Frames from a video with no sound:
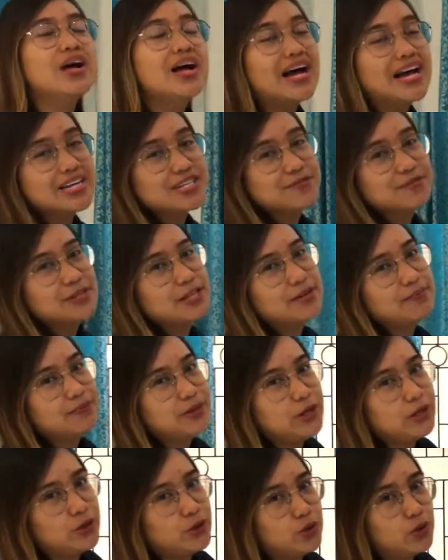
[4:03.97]
as
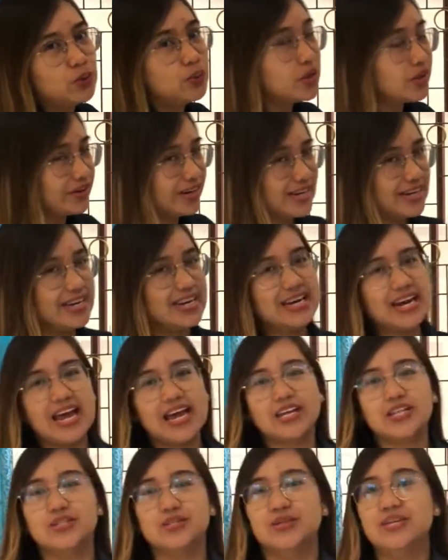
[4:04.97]
Filipino, we really
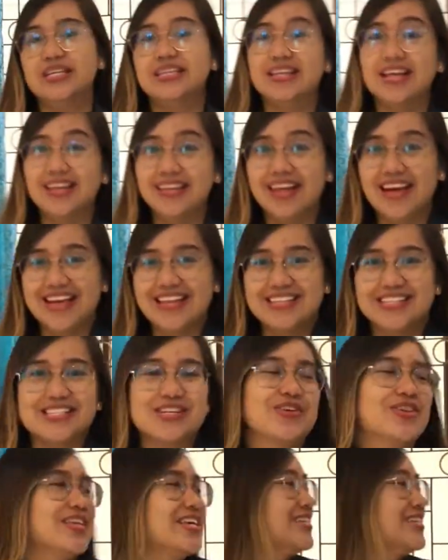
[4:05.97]
like to eat a lot. So this